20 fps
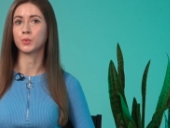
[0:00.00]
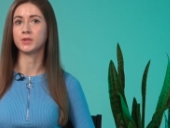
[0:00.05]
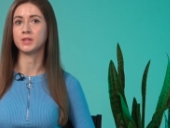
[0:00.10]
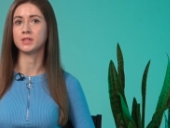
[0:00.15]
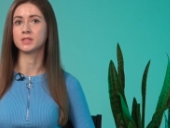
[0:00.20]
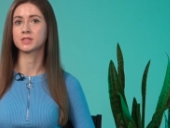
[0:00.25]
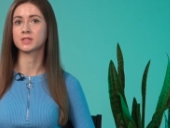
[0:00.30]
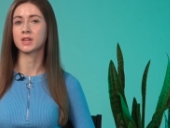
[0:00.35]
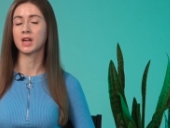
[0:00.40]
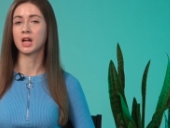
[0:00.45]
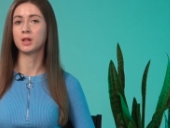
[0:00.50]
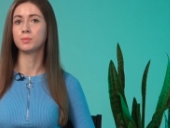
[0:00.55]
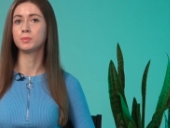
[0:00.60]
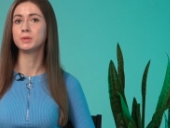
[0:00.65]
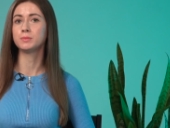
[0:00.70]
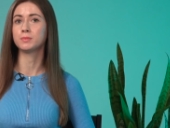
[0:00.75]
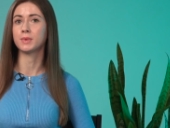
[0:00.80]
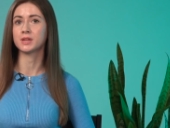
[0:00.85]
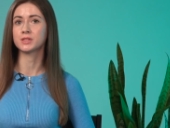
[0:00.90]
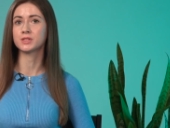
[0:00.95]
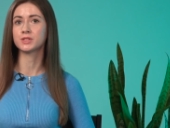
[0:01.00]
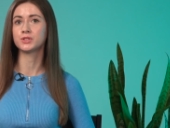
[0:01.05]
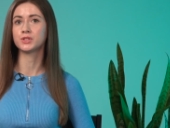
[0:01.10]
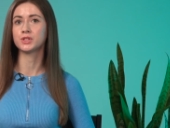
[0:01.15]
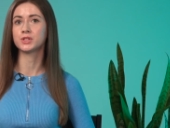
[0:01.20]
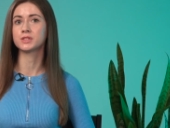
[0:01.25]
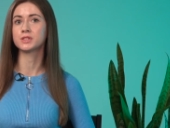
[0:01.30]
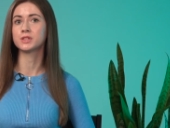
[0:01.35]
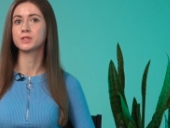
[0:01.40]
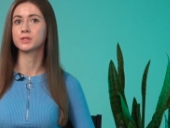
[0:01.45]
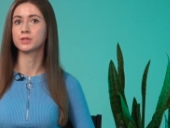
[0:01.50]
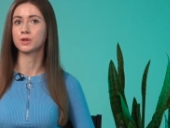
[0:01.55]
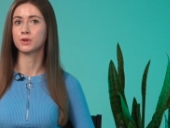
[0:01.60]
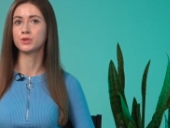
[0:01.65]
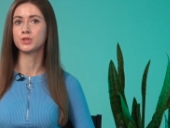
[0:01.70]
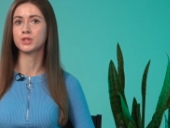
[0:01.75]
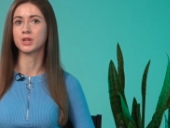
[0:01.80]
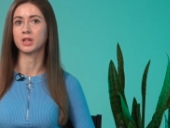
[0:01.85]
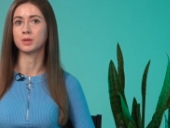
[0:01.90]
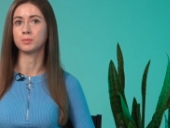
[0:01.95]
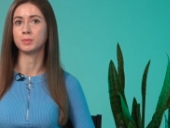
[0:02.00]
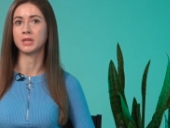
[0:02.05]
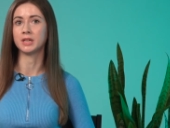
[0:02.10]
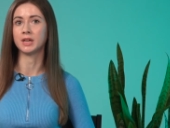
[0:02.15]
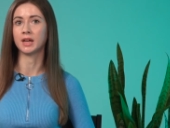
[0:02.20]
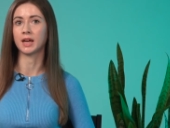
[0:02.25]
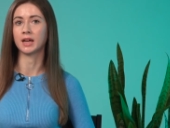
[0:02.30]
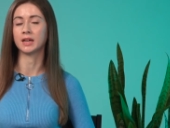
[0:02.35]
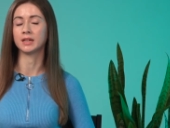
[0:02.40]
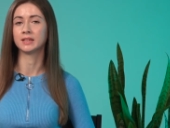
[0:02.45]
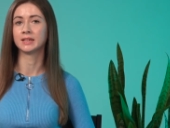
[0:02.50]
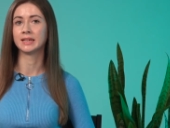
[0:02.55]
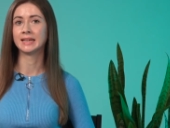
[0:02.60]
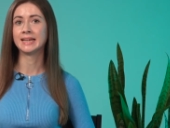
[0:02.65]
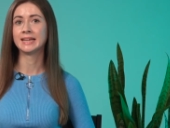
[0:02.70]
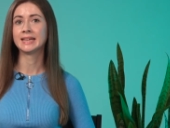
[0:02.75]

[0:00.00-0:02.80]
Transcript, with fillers: with its help in messengers and social media.